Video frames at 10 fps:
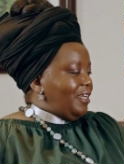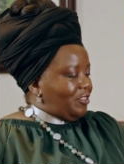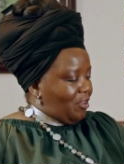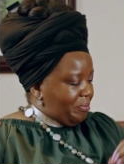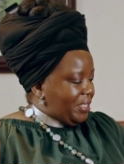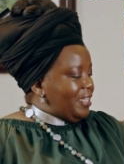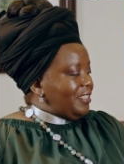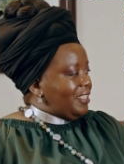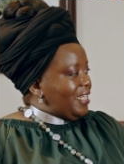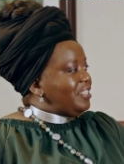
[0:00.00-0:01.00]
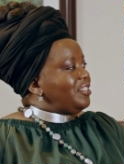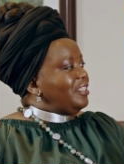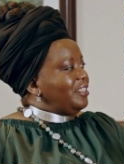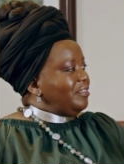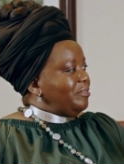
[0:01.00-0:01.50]
So I'm here as an
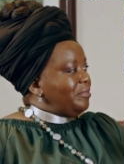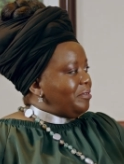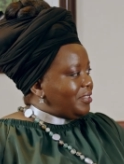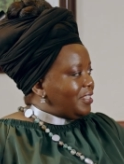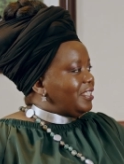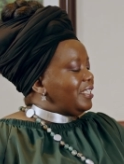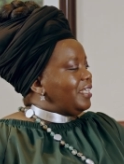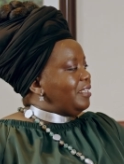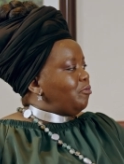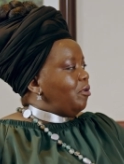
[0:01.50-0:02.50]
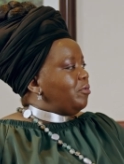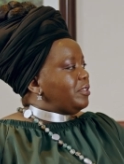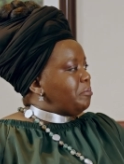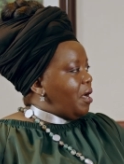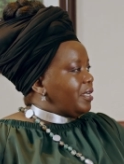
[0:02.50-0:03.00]
engineer, sitting in what
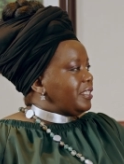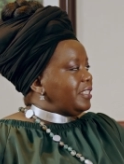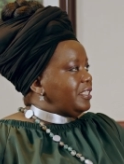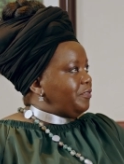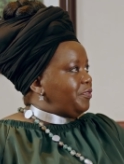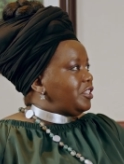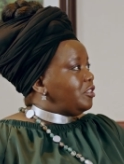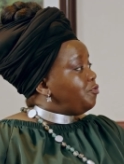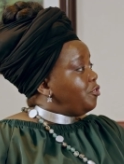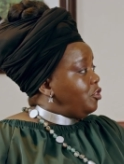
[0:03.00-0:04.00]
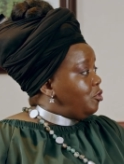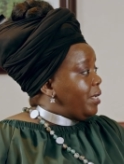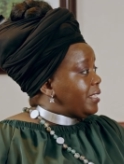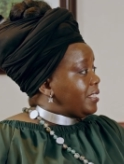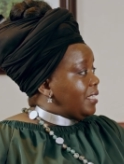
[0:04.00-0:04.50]
was marketing division for
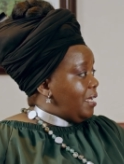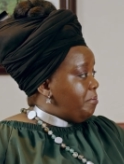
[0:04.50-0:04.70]
US